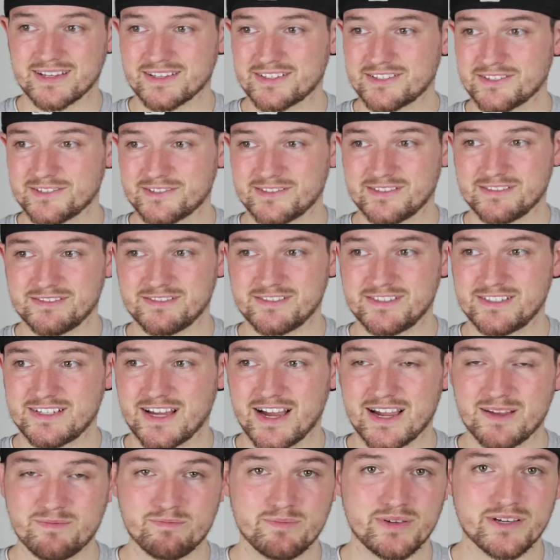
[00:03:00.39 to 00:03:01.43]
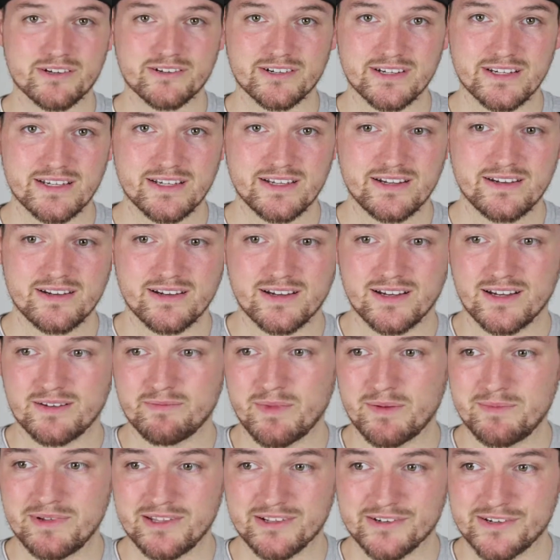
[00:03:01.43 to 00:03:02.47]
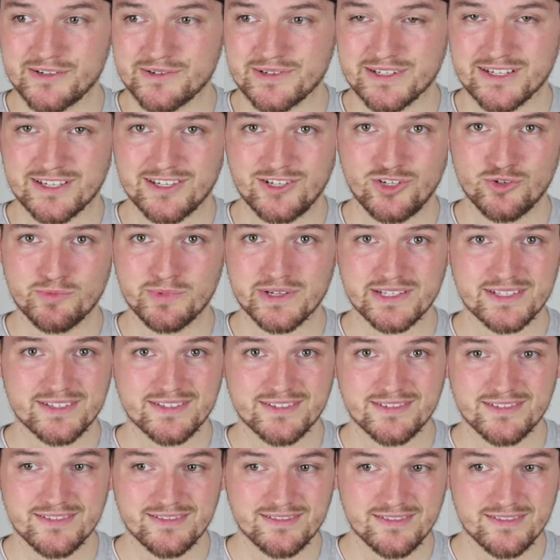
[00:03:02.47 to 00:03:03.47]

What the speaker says: certain time period. Maybe they're doing cubist